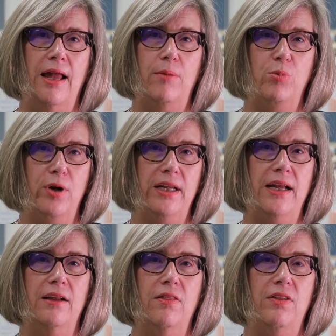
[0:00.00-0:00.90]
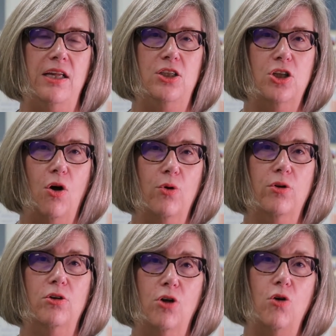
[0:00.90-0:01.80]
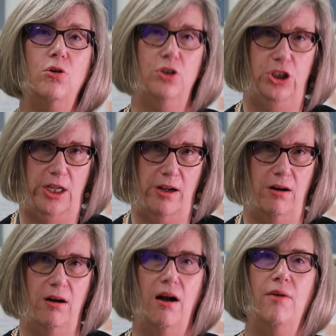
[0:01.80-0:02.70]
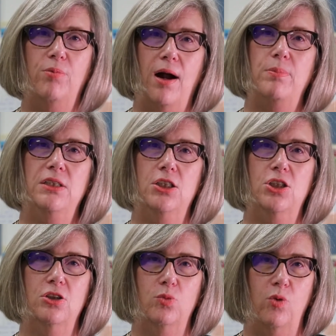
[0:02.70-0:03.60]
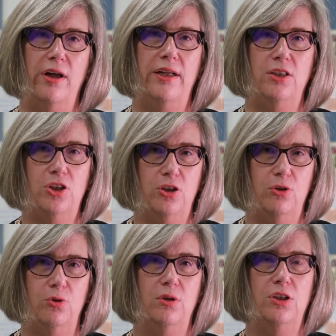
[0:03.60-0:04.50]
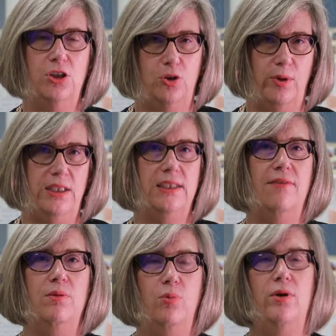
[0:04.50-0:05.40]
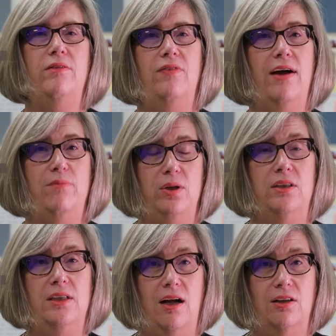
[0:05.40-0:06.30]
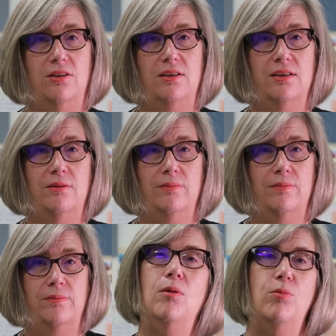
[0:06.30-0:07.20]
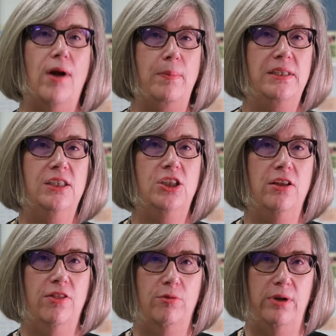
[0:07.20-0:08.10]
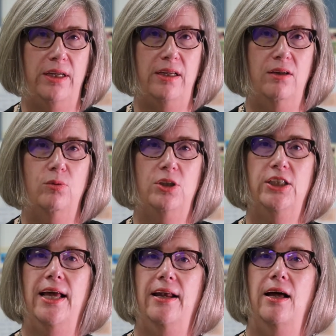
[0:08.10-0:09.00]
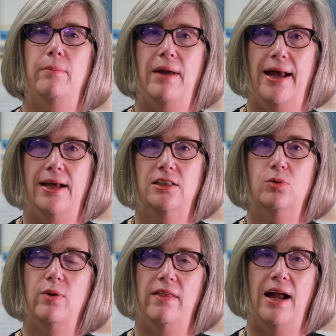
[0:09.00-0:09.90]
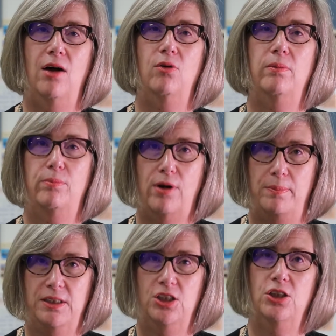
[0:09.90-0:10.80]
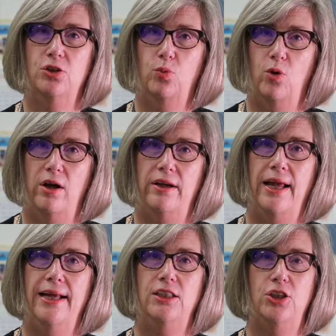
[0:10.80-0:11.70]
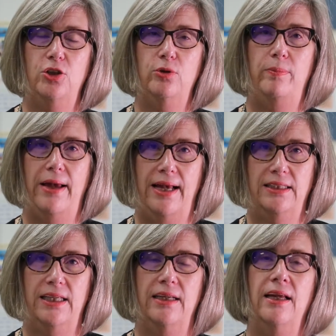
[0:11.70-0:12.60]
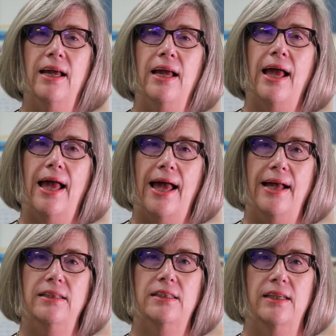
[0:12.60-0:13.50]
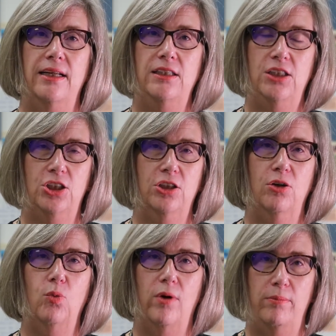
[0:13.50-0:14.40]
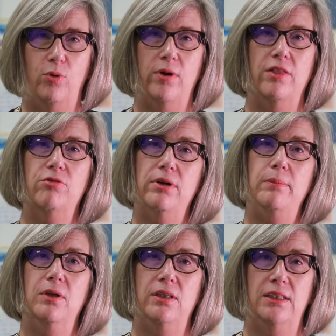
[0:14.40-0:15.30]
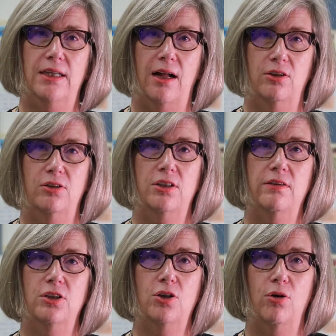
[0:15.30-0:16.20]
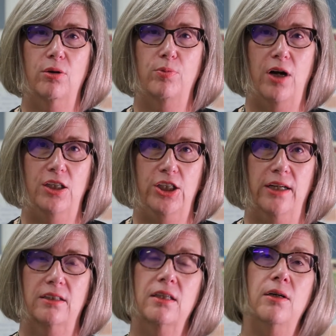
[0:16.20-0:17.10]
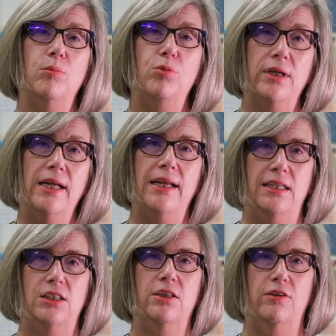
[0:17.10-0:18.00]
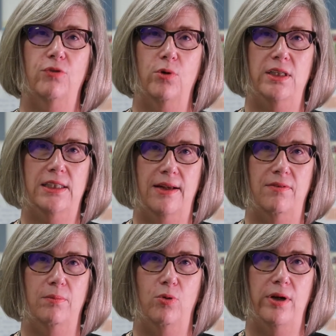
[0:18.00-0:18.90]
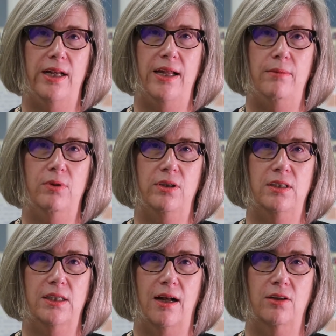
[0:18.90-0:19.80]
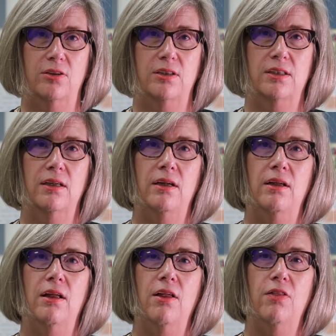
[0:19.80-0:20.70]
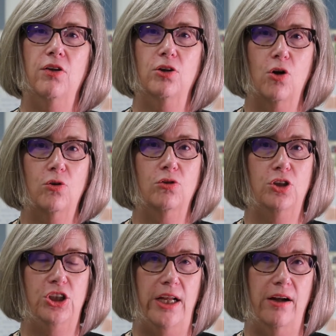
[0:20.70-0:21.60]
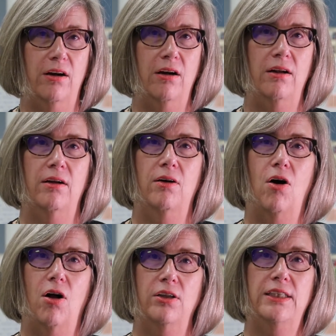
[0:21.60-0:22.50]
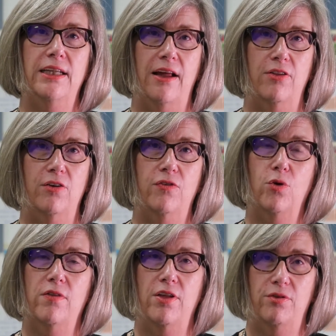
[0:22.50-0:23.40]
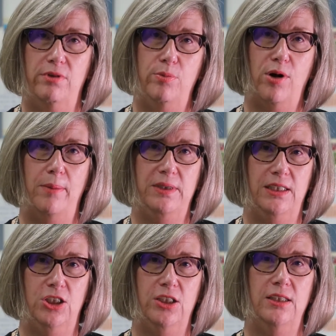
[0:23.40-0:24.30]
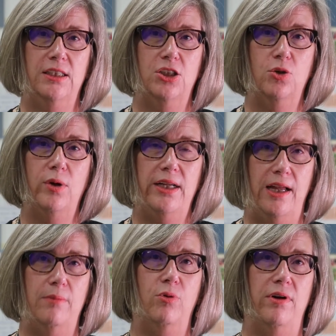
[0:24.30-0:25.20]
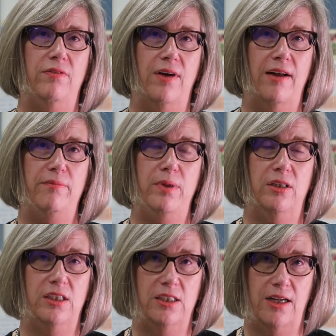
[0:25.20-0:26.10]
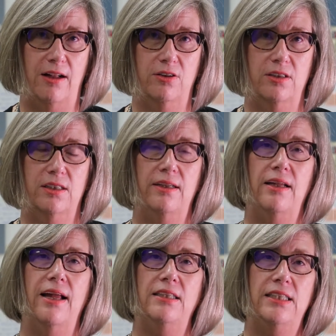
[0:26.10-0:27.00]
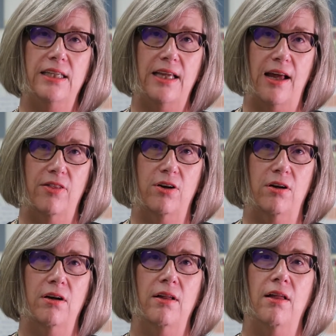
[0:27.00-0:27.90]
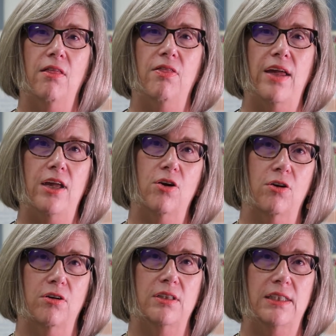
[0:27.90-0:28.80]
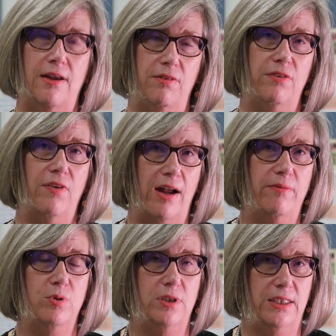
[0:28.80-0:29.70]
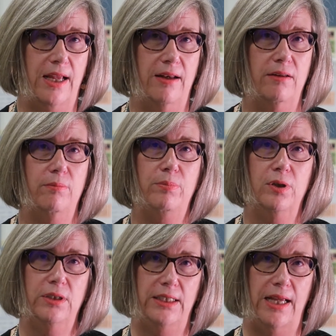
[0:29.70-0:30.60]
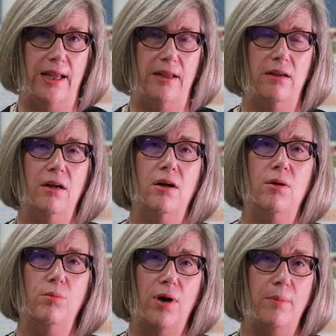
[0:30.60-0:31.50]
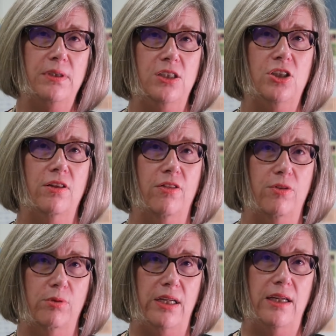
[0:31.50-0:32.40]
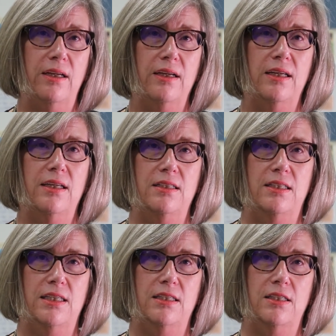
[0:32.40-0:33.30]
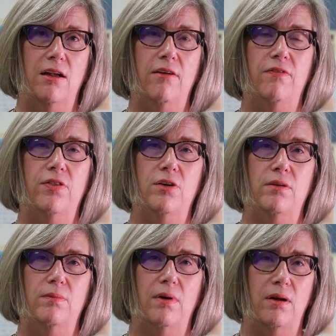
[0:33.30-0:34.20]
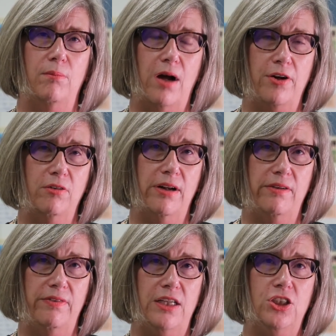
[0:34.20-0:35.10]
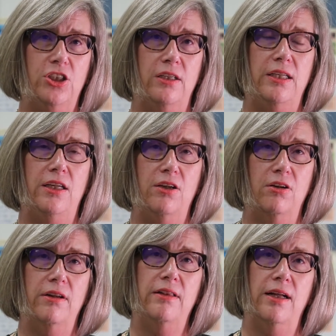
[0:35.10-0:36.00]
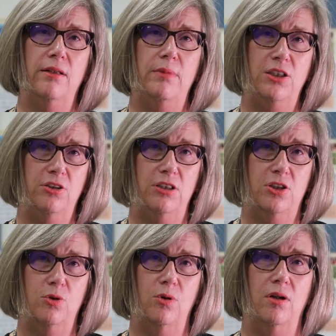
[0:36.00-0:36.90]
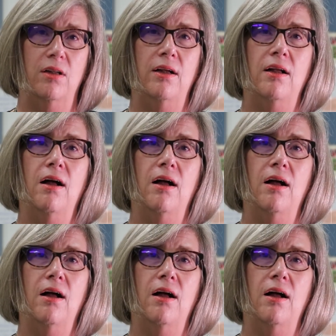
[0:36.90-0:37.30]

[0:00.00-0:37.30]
bringing the total local share of Propositions 1 and 2 to $27.5 million. Proposition 3, which cannot pass without Propositions 1 and 2 passing, adds an additional $1.3 million to the total project, bringing it to the $47.8 million. The local share altogether for the 3 propositions is $28.5 million, and together they earn 75% building aid. Proposition 3 consists of the minor renovation here in the elementary school